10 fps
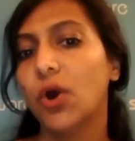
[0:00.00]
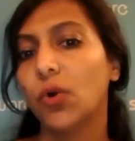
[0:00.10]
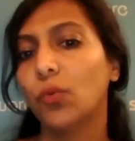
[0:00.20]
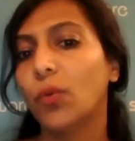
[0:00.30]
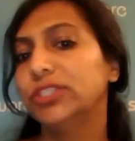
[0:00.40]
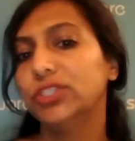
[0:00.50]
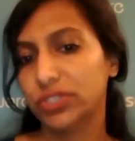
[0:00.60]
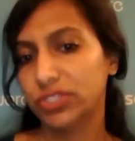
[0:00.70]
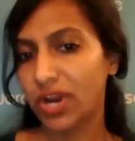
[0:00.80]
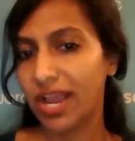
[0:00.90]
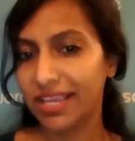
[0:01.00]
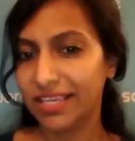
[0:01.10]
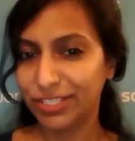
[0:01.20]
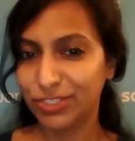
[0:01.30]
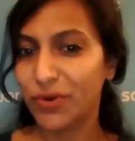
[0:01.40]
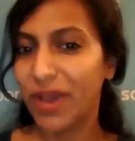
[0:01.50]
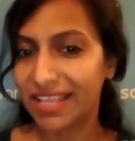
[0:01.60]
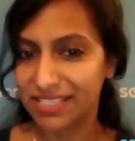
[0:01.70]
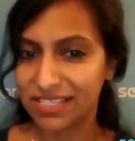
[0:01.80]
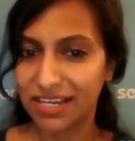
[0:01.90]
what you're trying to
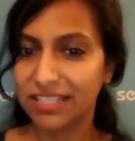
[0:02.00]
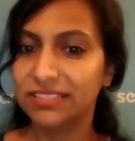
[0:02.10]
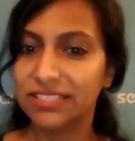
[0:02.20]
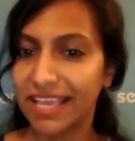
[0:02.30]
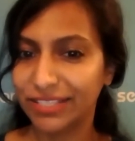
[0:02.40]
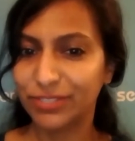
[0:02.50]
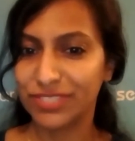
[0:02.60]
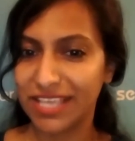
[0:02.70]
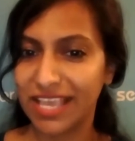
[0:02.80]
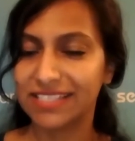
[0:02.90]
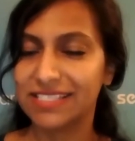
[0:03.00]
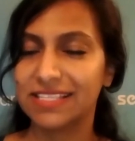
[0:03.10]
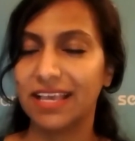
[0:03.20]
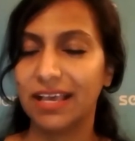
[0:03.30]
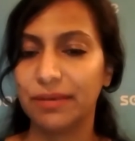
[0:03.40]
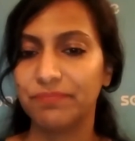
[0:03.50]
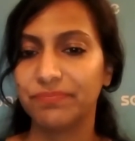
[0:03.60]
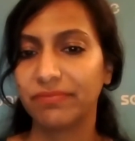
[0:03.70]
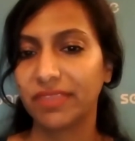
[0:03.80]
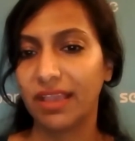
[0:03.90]
answer and to sense,
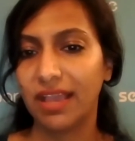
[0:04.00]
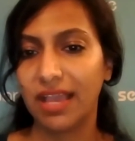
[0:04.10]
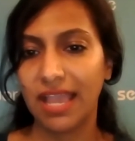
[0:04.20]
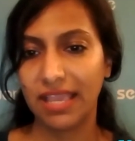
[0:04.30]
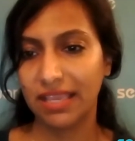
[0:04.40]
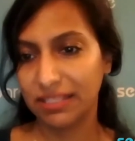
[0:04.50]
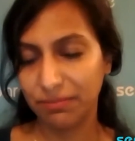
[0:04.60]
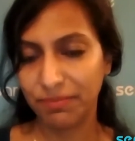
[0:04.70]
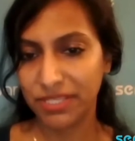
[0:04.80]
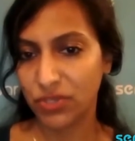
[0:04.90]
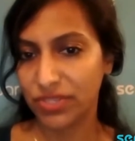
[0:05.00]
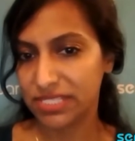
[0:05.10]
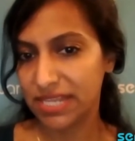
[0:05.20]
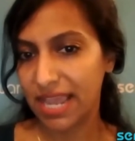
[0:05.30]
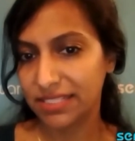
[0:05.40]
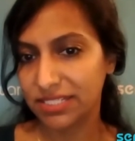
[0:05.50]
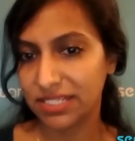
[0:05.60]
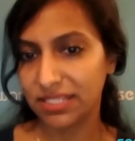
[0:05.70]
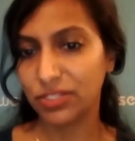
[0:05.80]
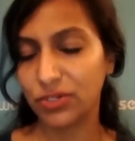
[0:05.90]
and based on the strategy
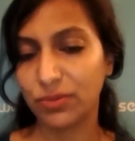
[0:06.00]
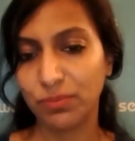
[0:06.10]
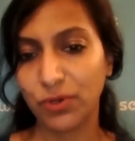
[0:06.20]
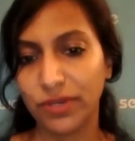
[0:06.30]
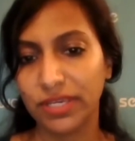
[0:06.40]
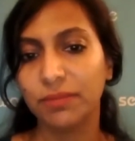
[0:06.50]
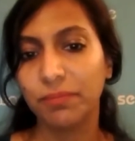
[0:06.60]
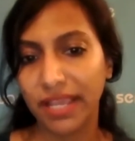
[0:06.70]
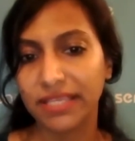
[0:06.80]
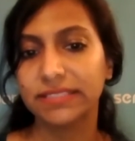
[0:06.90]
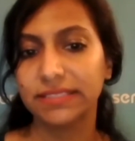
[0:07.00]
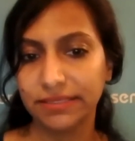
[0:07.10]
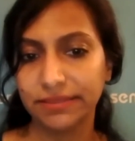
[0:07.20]
that you're employing in place.